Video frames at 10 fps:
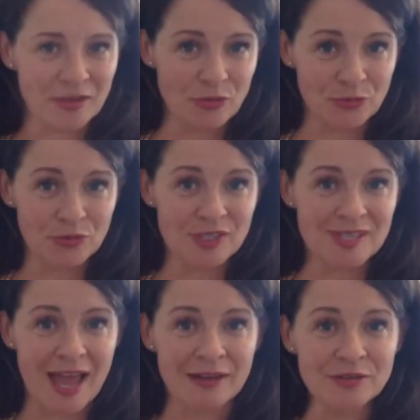you through this
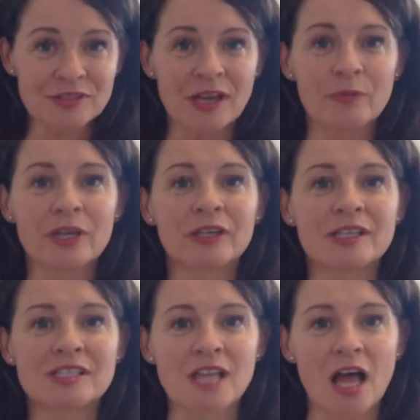house, and we are going to
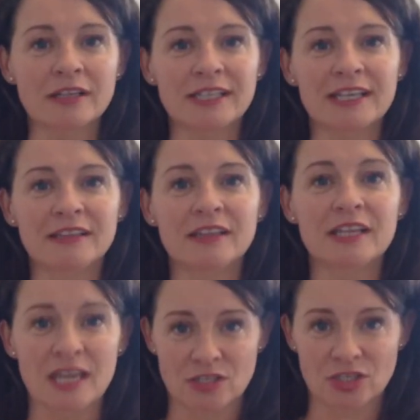start in the
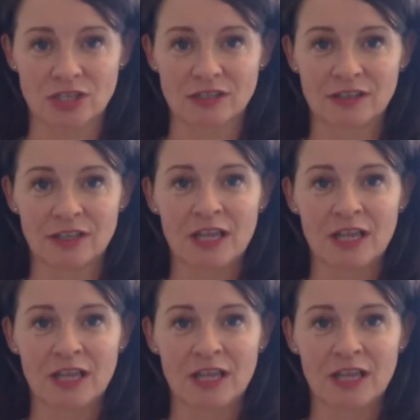kitchen.